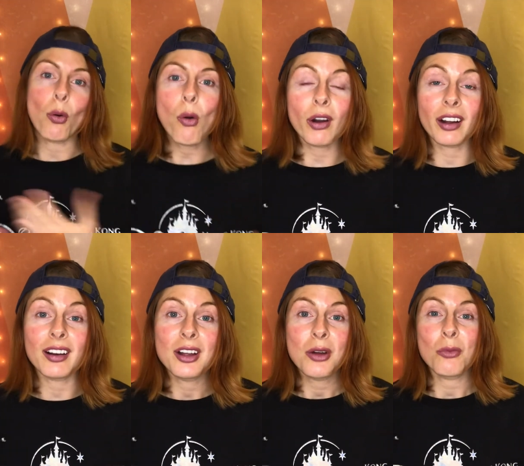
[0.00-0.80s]

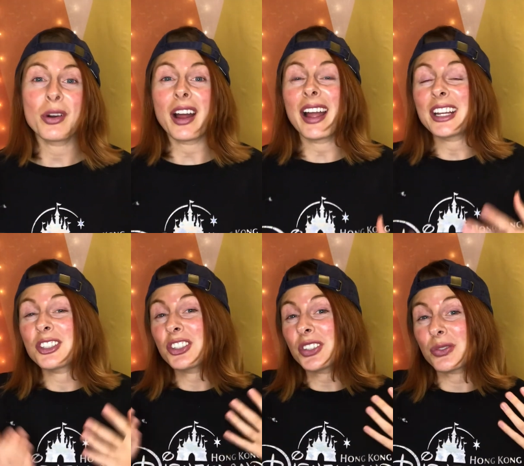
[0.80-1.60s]
Or would I
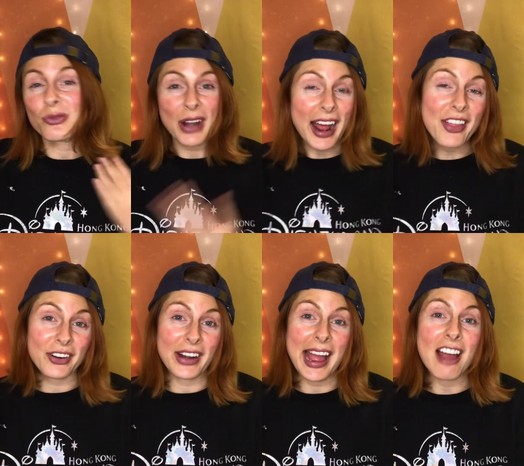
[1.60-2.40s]
just
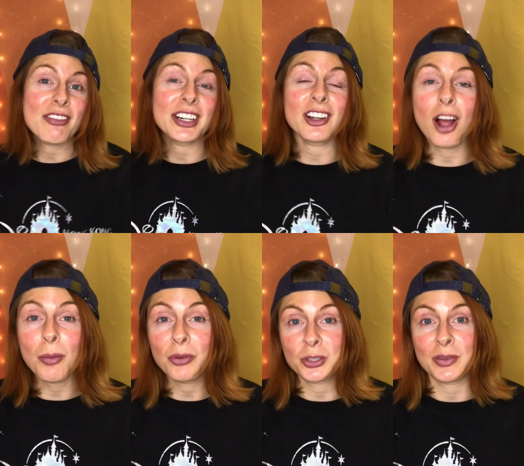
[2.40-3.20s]
rather have an
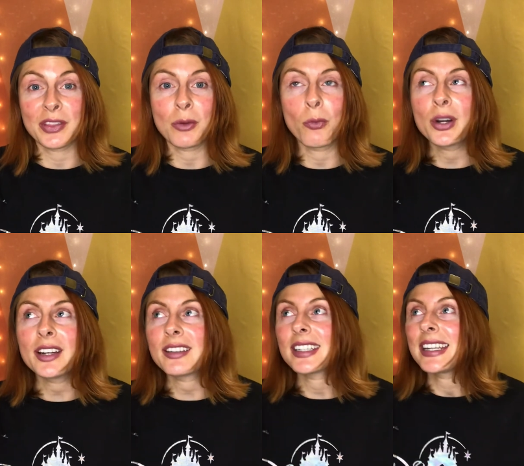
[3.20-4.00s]
accomplishment that
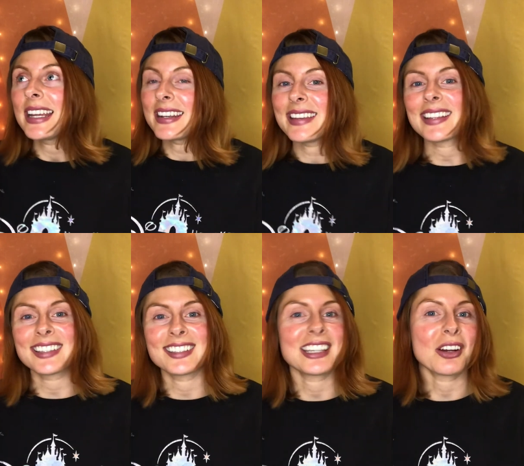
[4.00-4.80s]
wouldn't
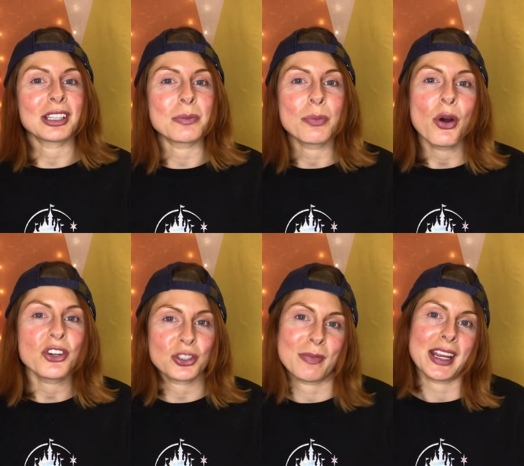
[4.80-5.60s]
necessarily
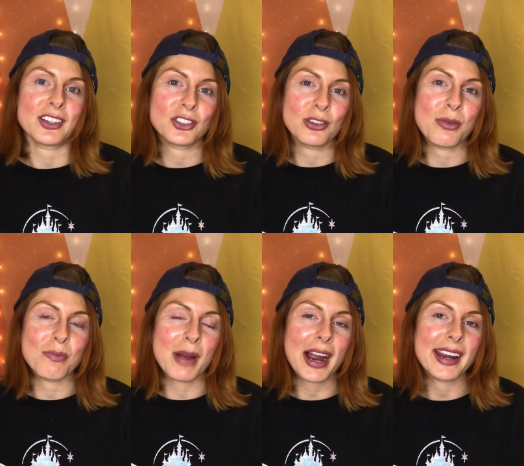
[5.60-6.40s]
push me to
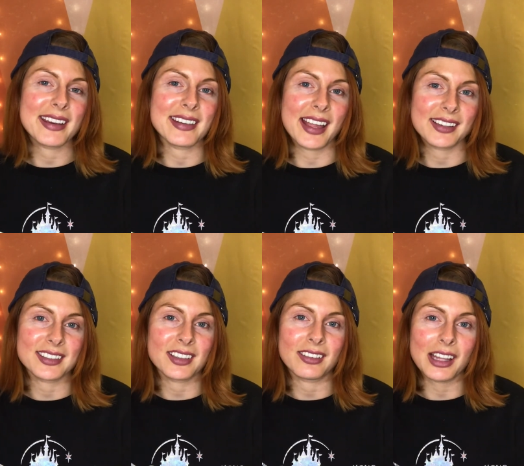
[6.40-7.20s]
my
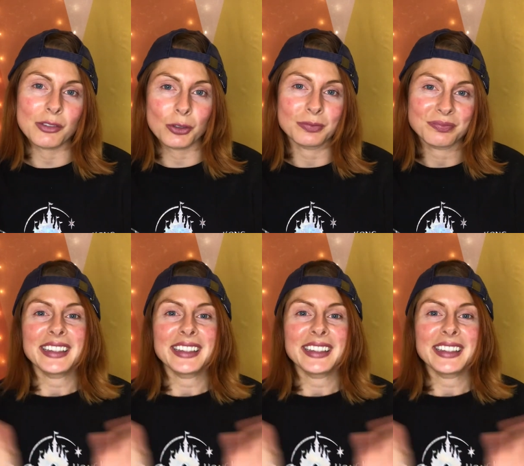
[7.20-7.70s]
next level?